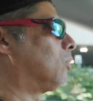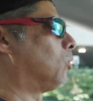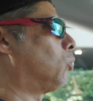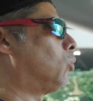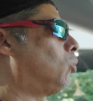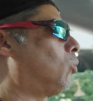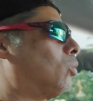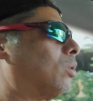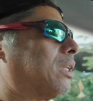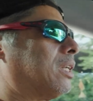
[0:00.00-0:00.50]

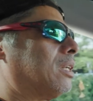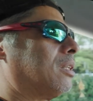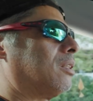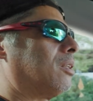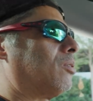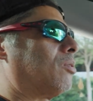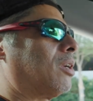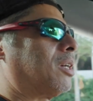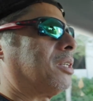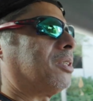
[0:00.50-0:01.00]
Ooh,
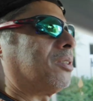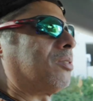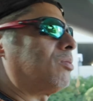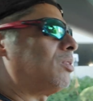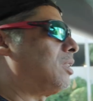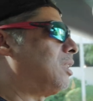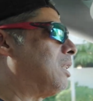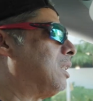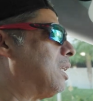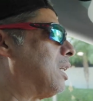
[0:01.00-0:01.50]
the ride is
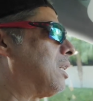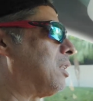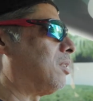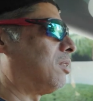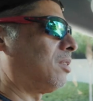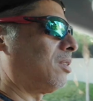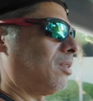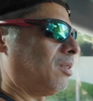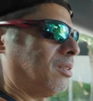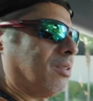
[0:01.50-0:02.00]
really
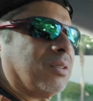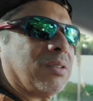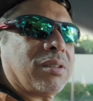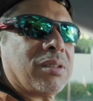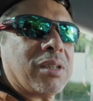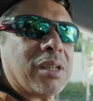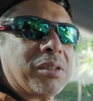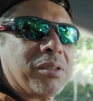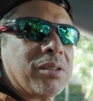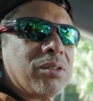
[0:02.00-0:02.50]

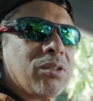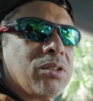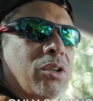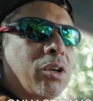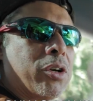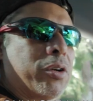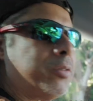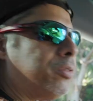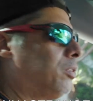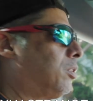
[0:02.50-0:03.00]
nice and
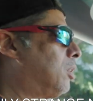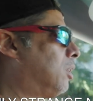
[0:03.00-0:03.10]
soft.